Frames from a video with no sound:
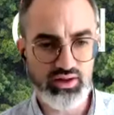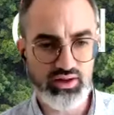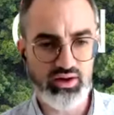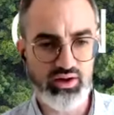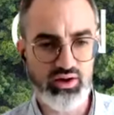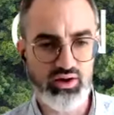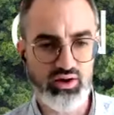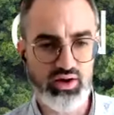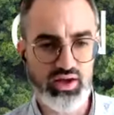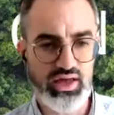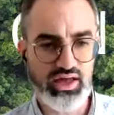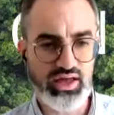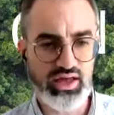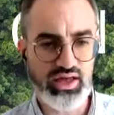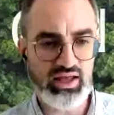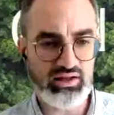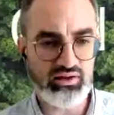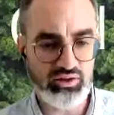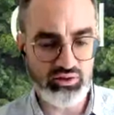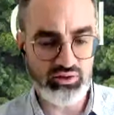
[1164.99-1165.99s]
Uh,
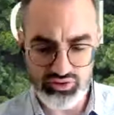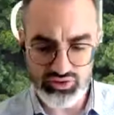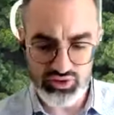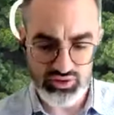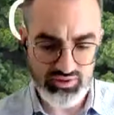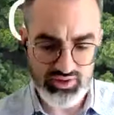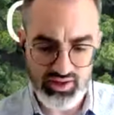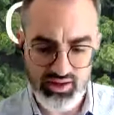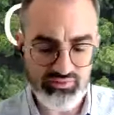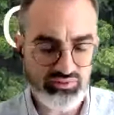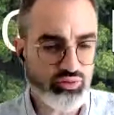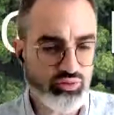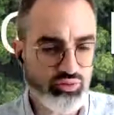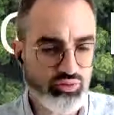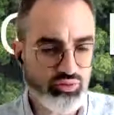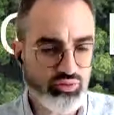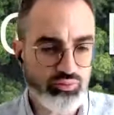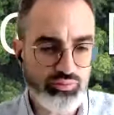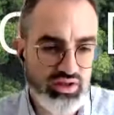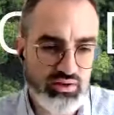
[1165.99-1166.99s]
and you just have to be
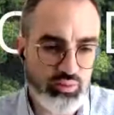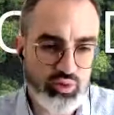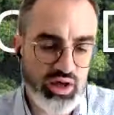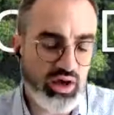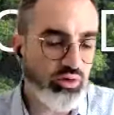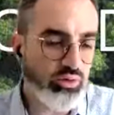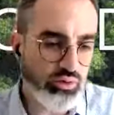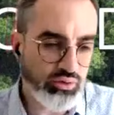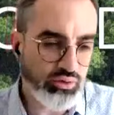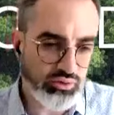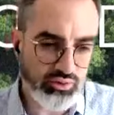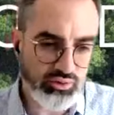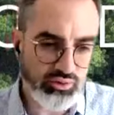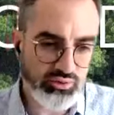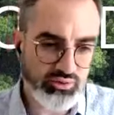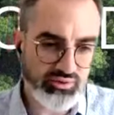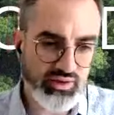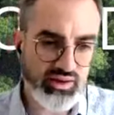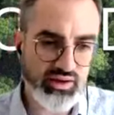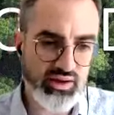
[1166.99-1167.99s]
in Monaco to
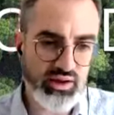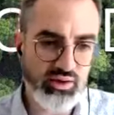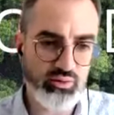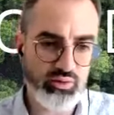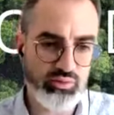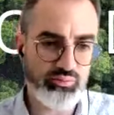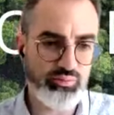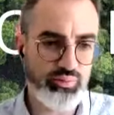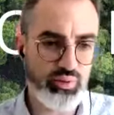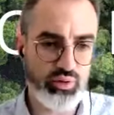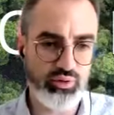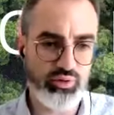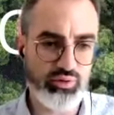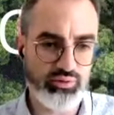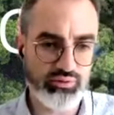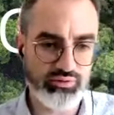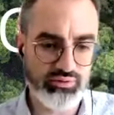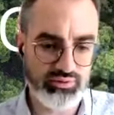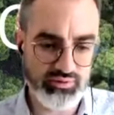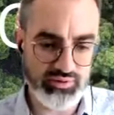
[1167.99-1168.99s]
understand how
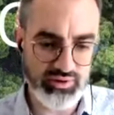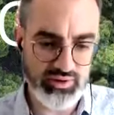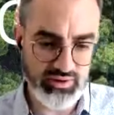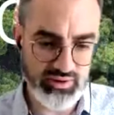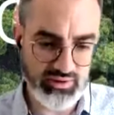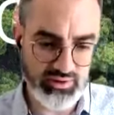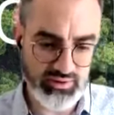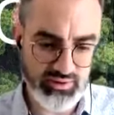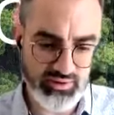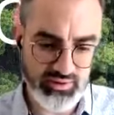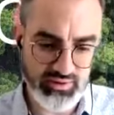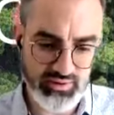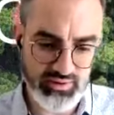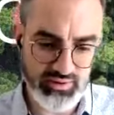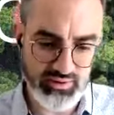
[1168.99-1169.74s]
important uh,